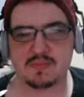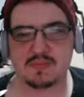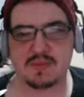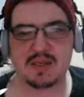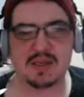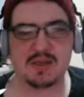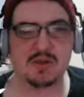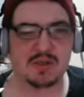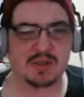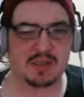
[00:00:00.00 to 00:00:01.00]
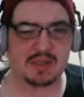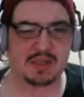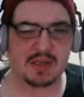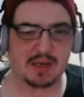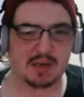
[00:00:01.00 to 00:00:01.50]
interest in the
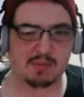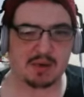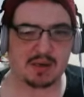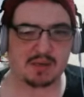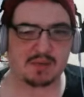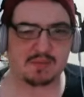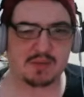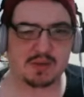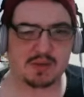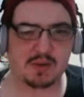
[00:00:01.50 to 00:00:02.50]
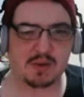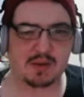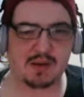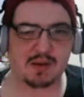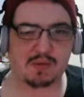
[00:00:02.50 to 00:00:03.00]
game, right? You have to
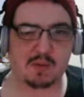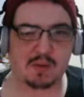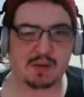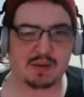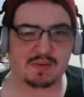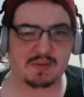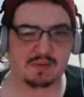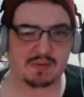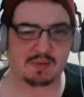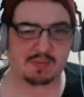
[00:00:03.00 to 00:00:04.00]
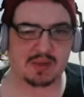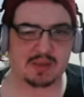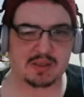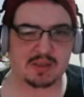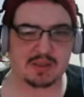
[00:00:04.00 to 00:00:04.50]
have quality of life
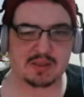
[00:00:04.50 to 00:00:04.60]
updates.